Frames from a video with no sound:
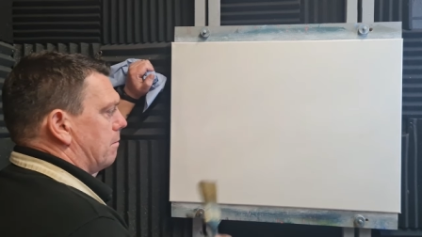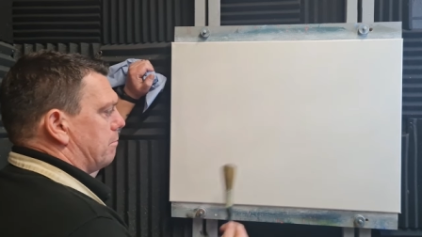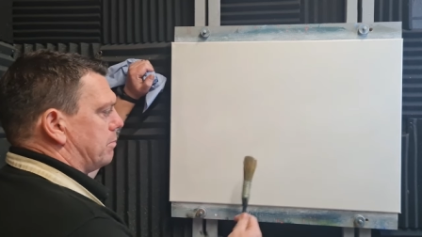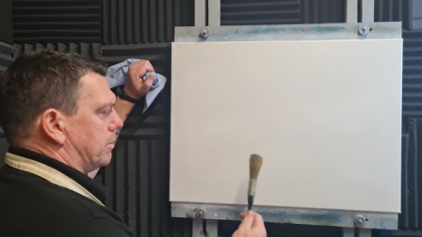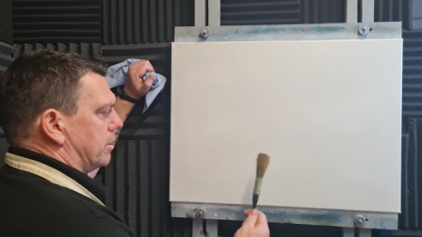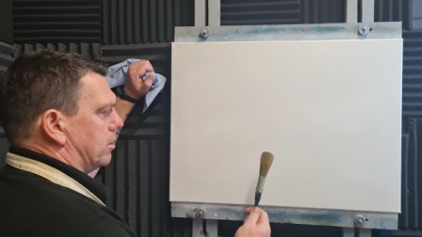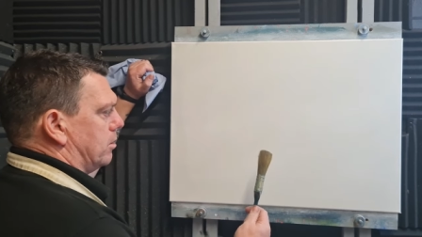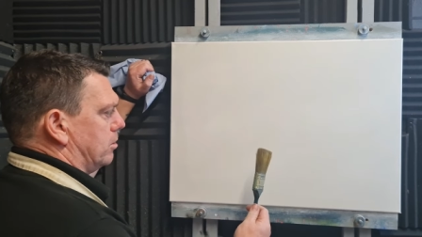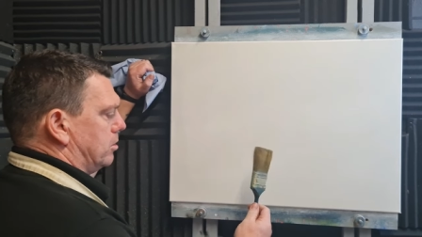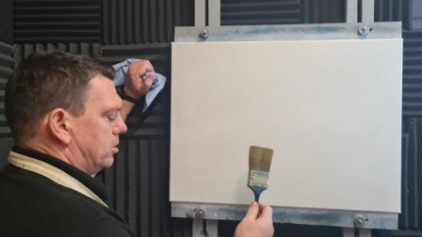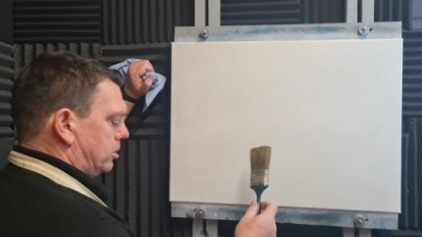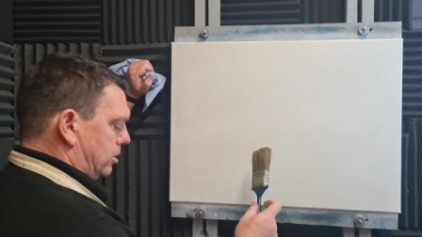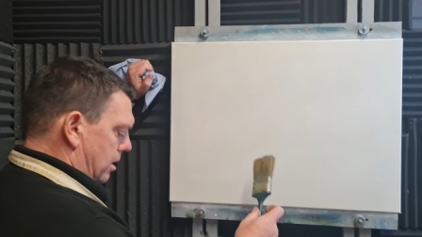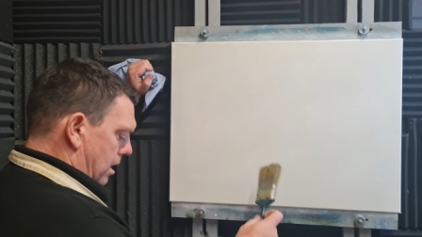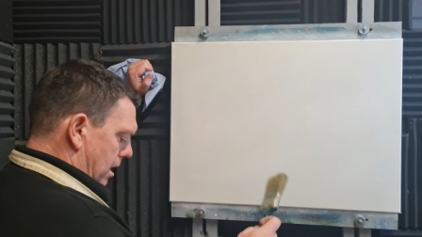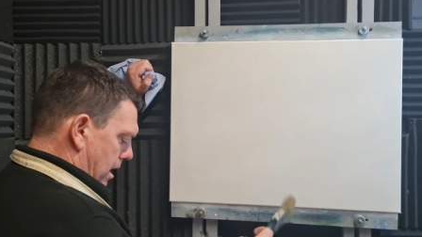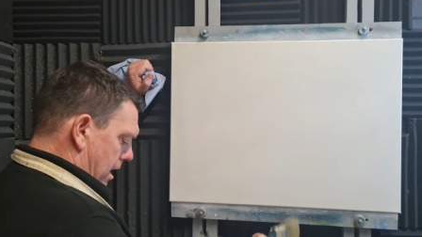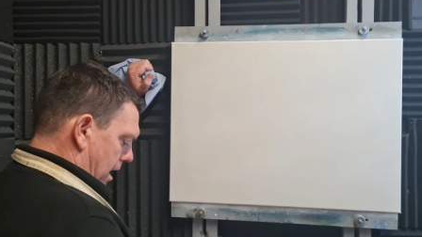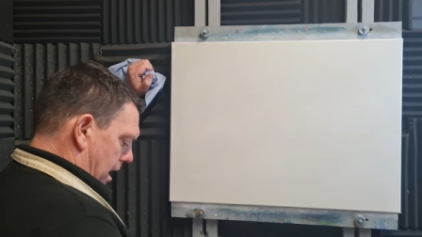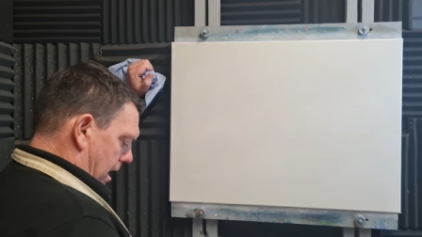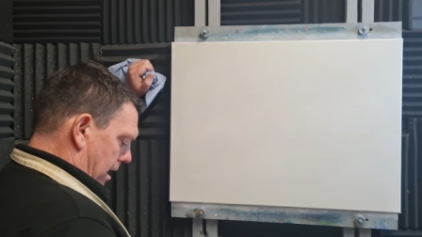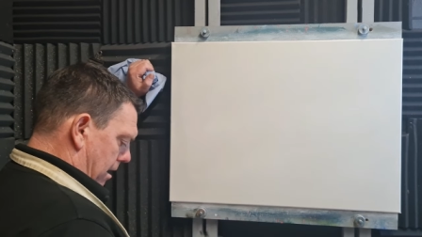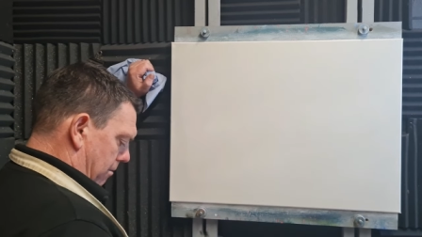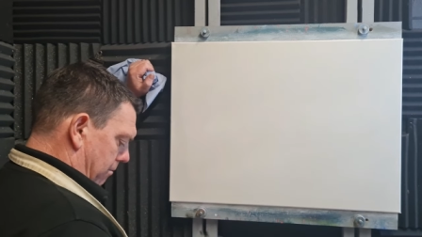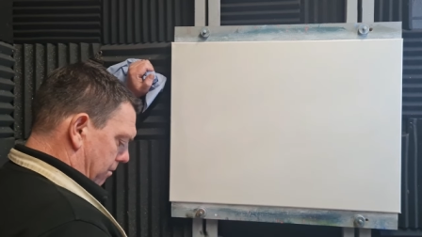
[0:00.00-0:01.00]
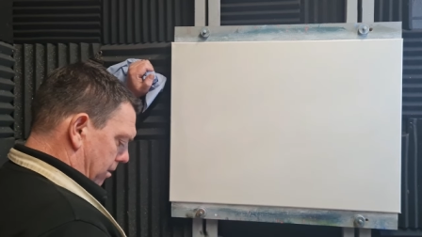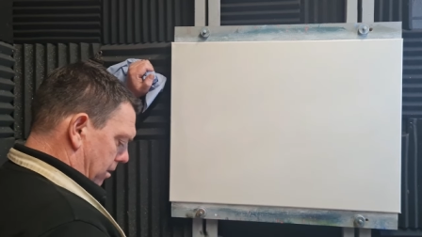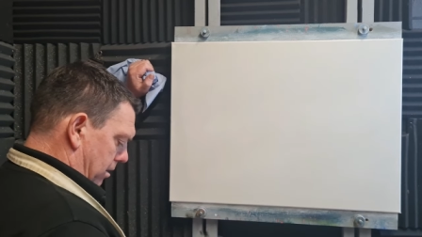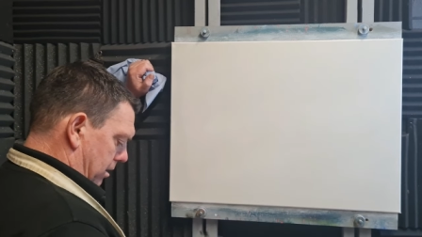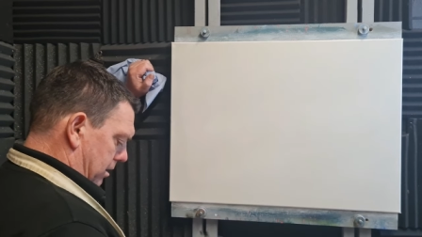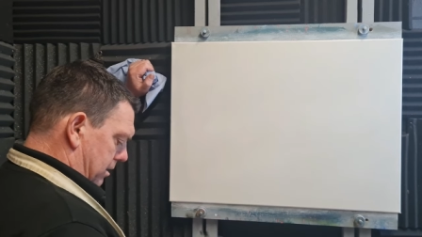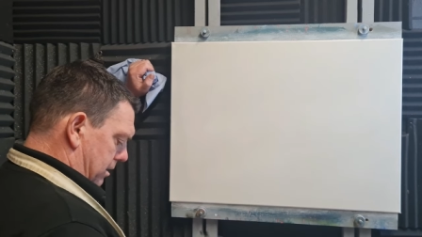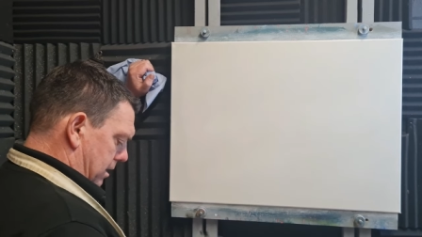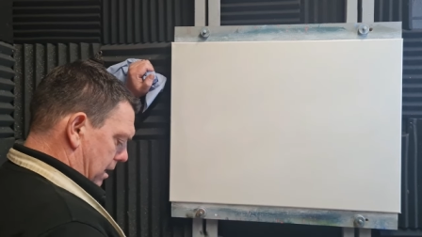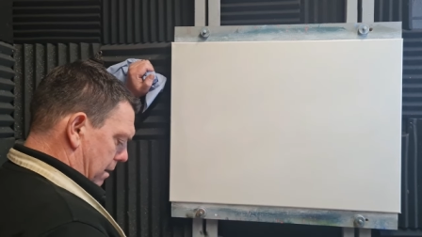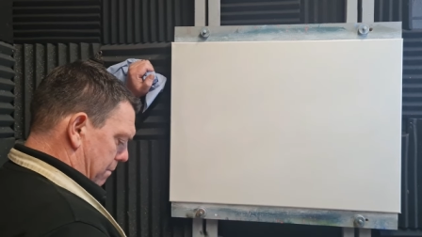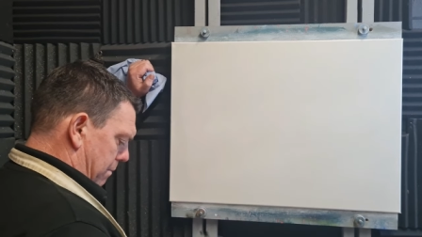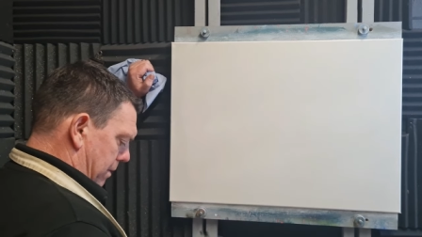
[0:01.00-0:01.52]
brush and I'm going to
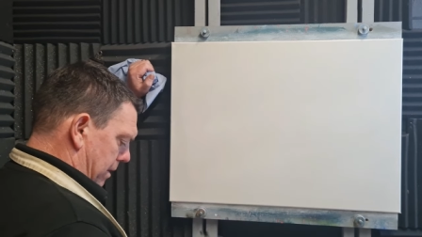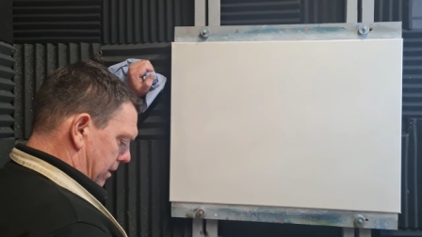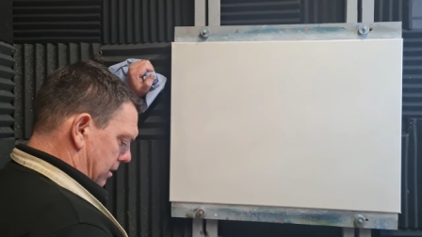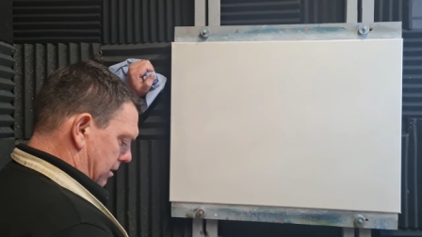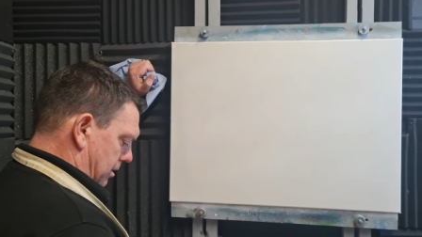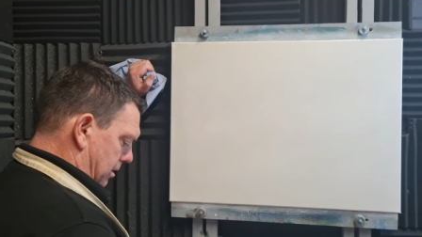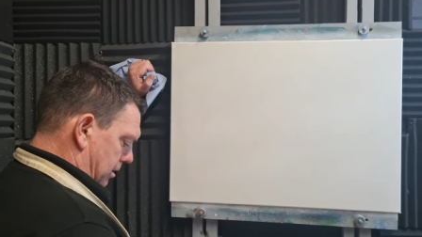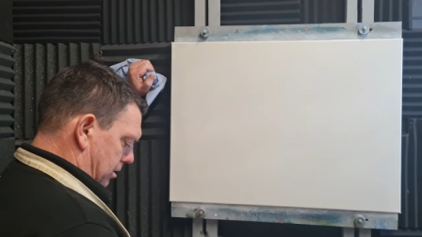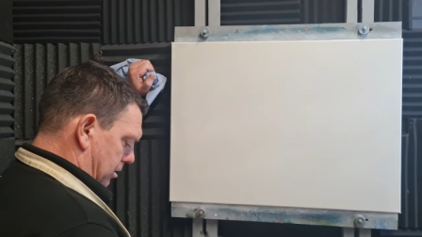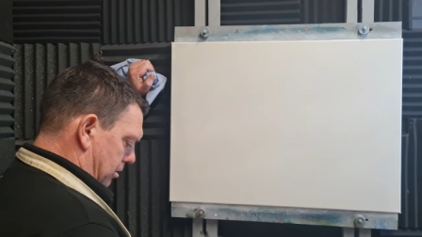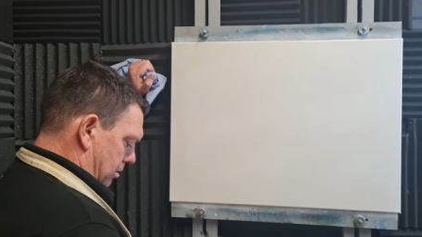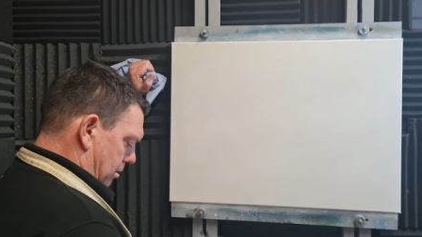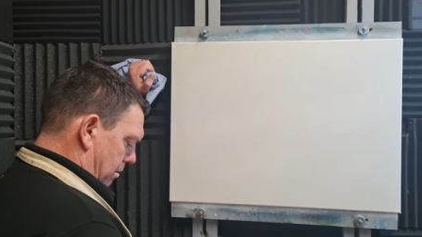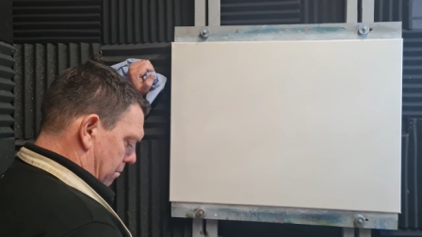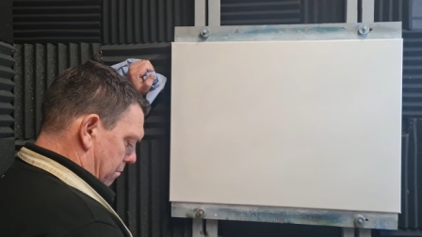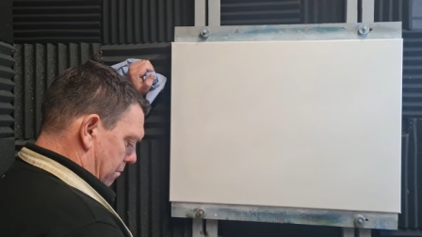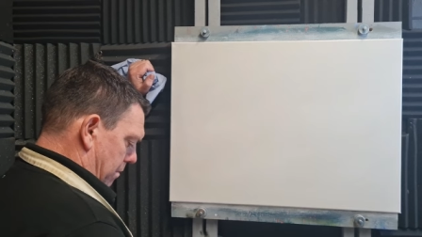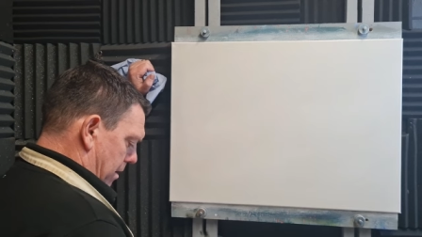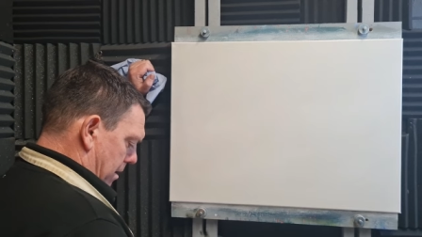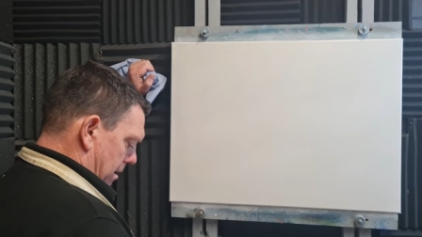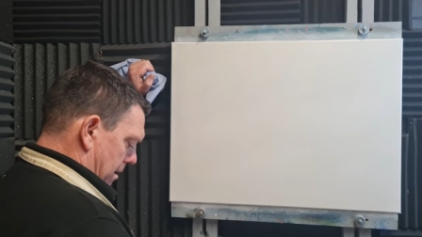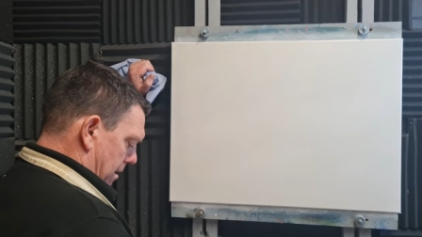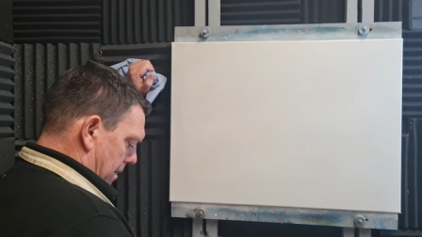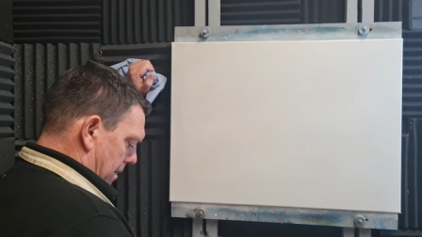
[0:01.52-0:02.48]
dip into some